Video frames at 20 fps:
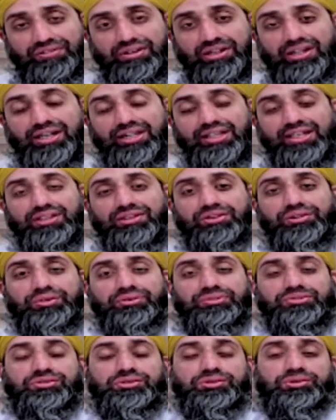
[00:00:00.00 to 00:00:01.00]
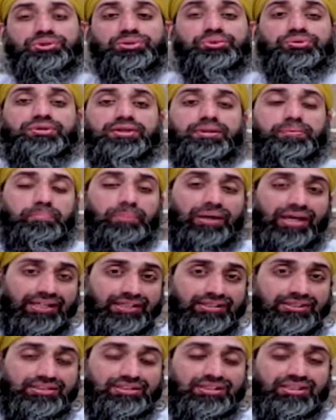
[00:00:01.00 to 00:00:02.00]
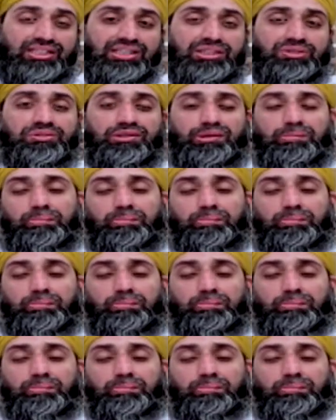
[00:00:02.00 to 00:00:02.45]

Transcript: regarding those who repent, who